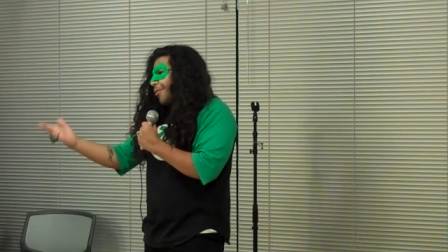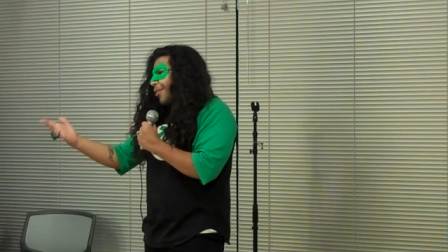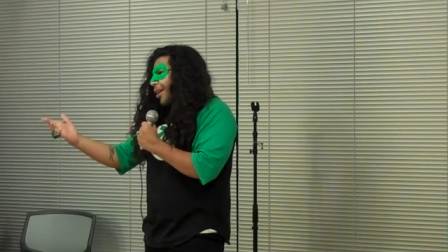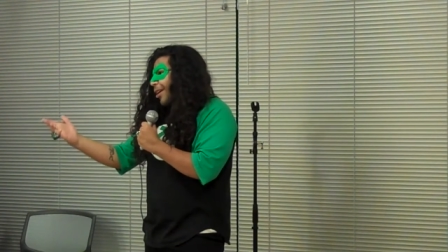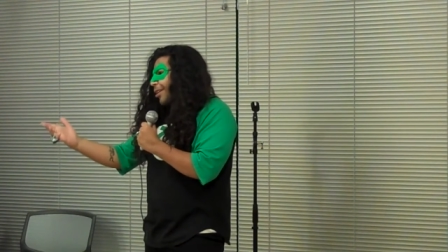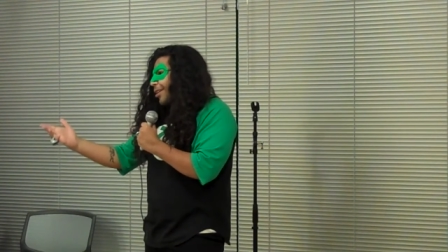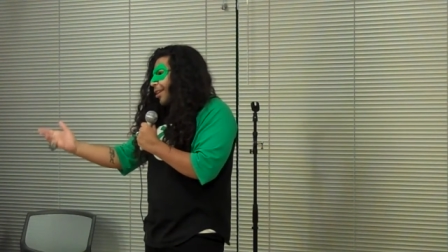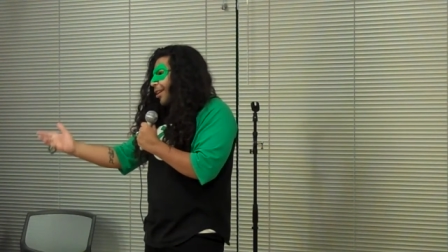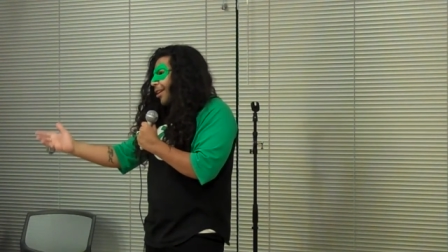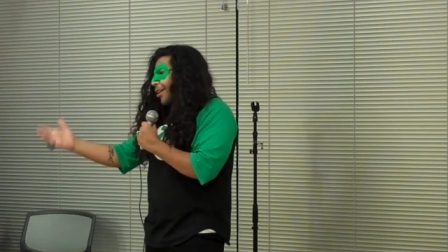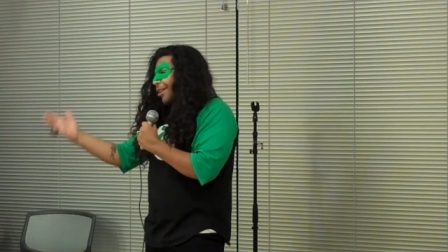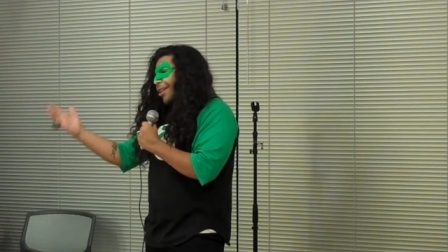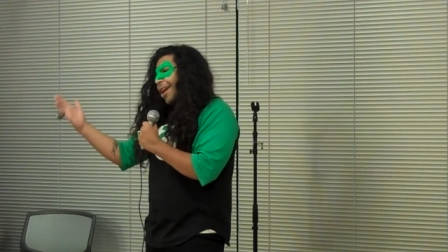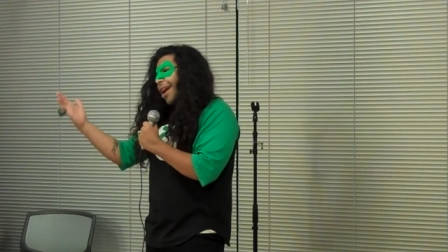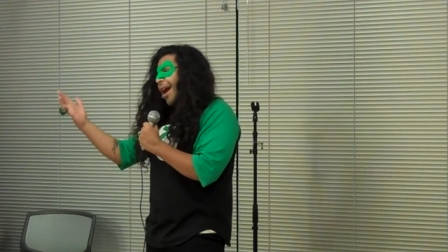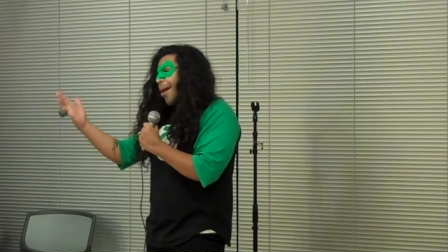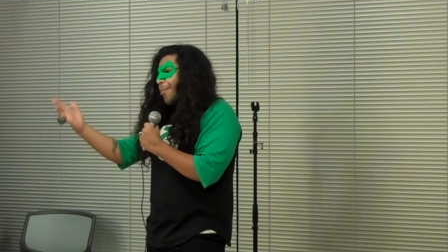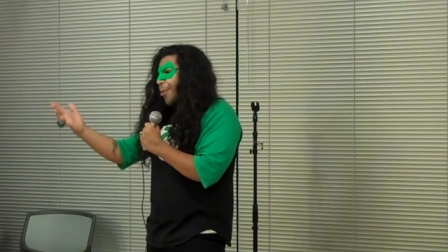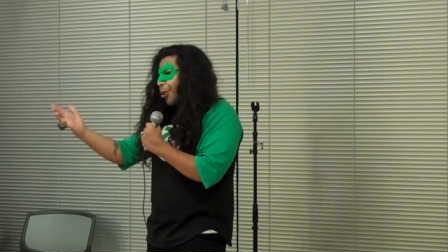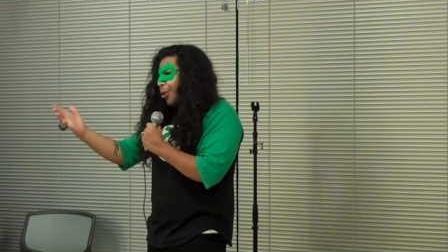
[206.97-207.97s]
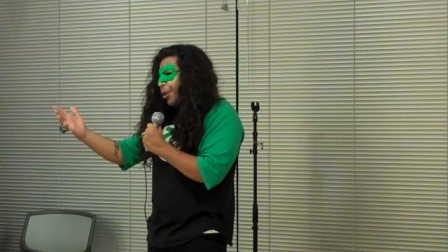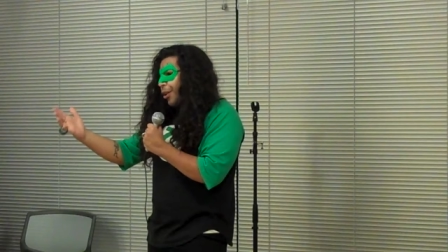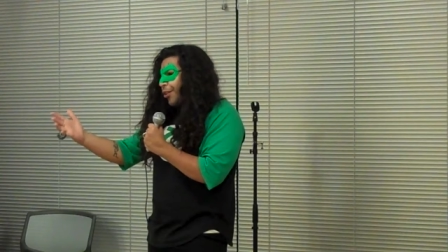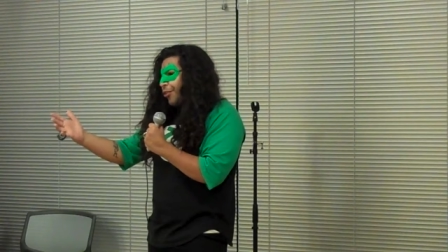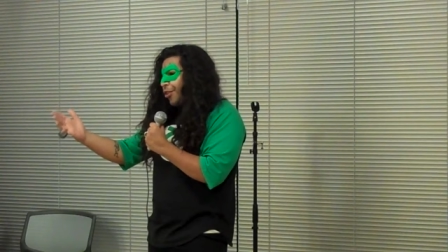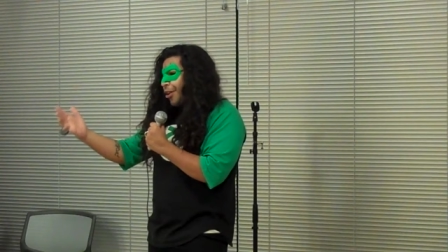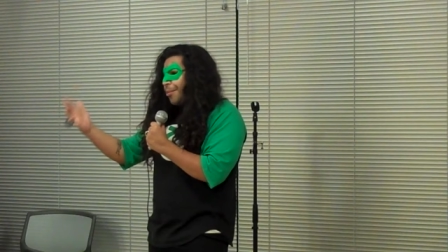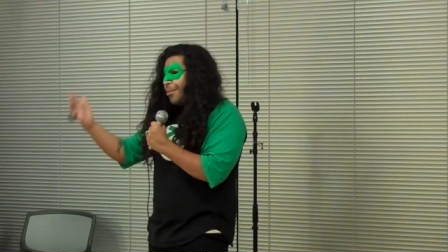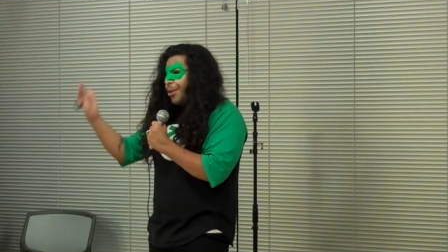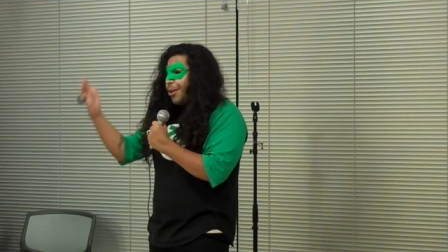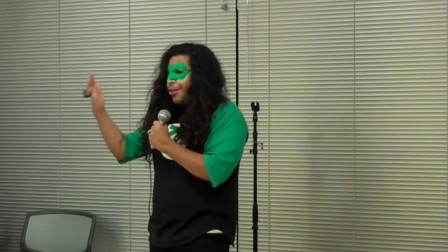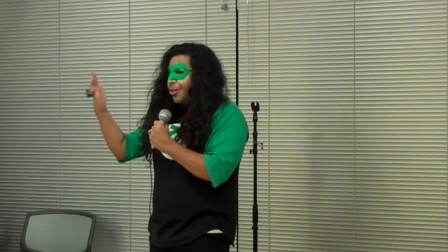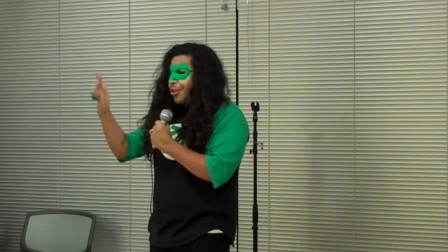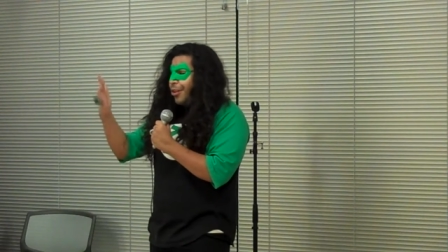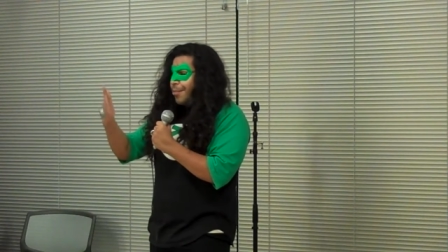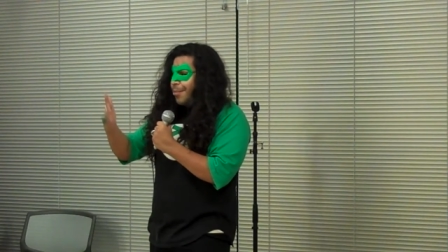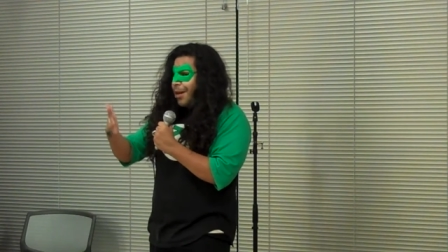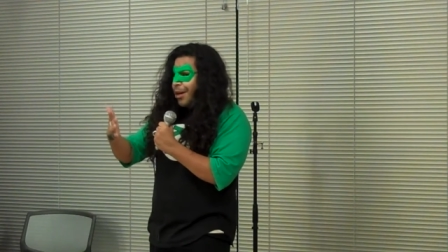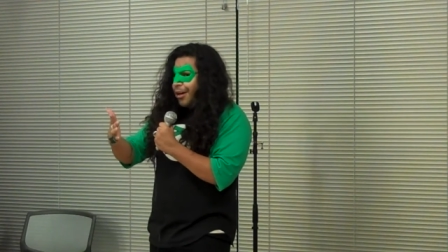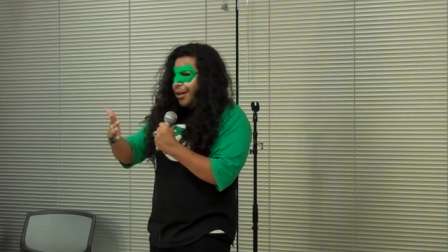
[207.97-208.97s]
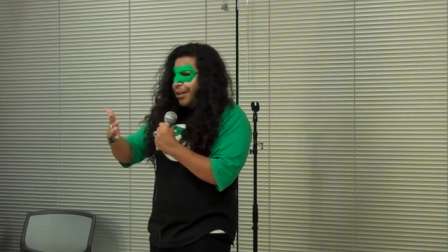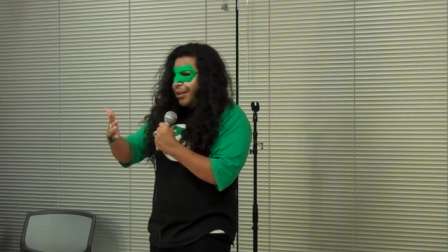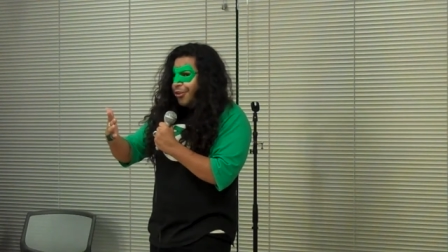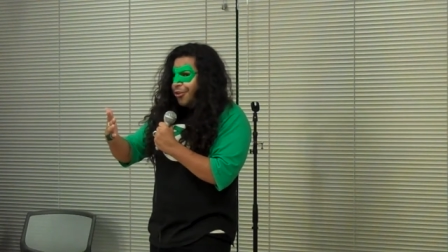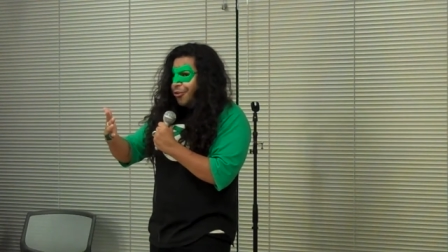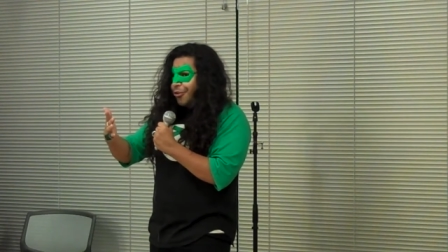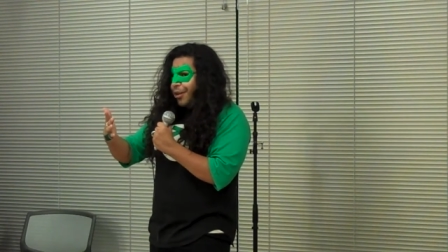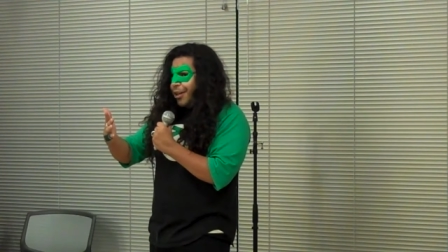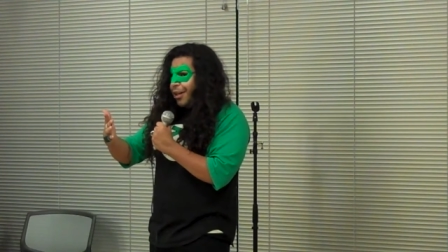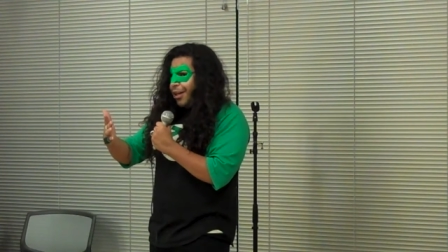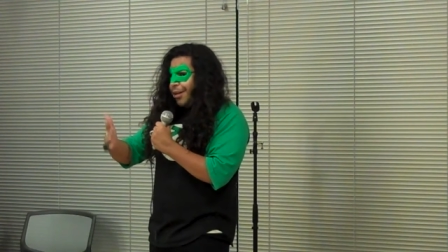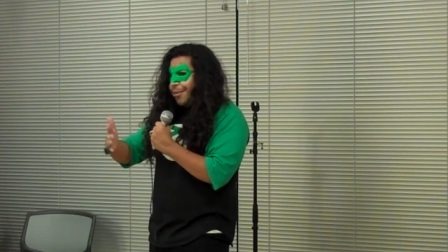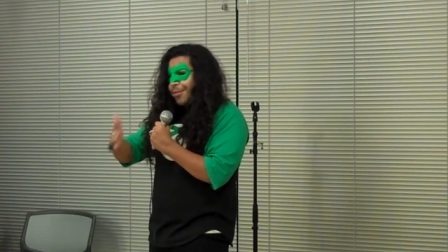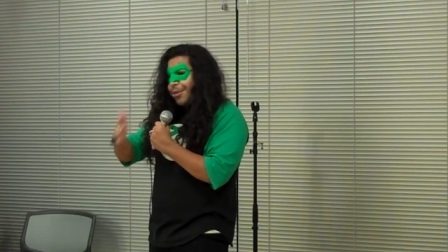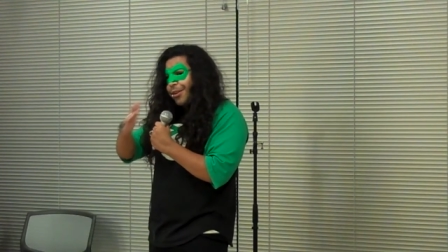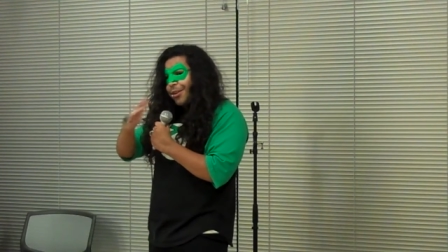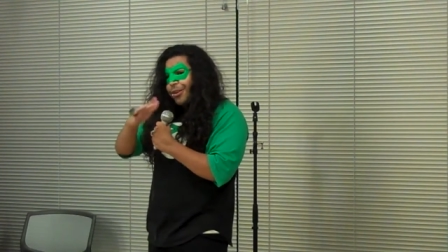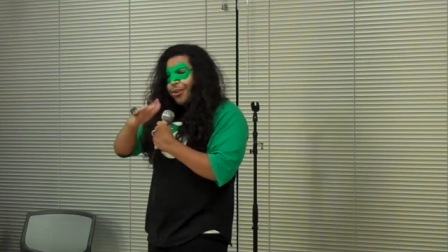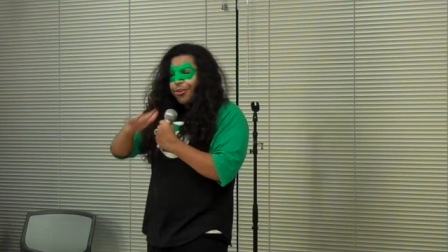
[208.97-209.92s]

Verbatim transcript: Right there, capitalism, the American dream.